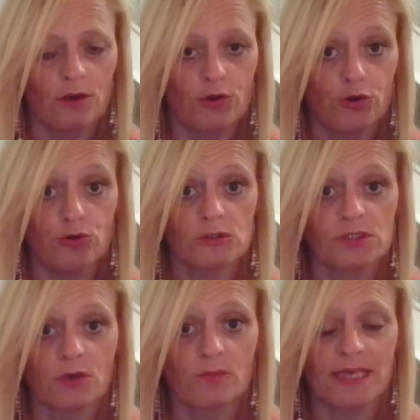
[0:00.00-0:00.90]
who your
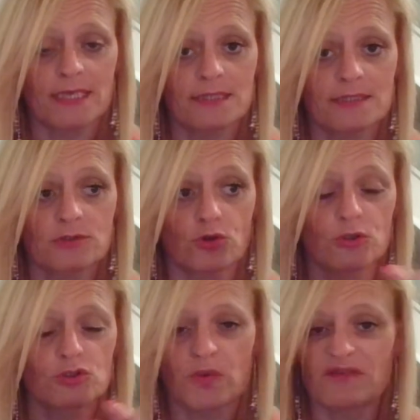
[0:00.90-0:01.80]
soulmate is, or
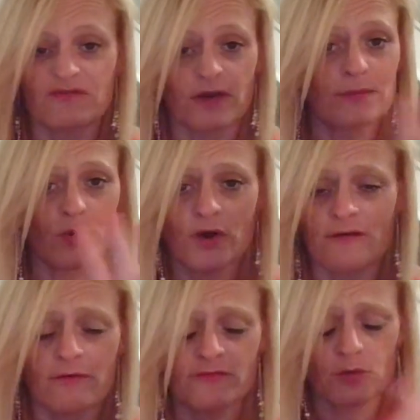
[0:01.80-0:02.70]
your twin flame, or
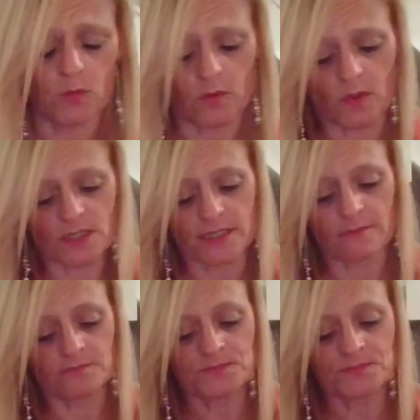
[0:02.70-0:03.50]
however you want to word it.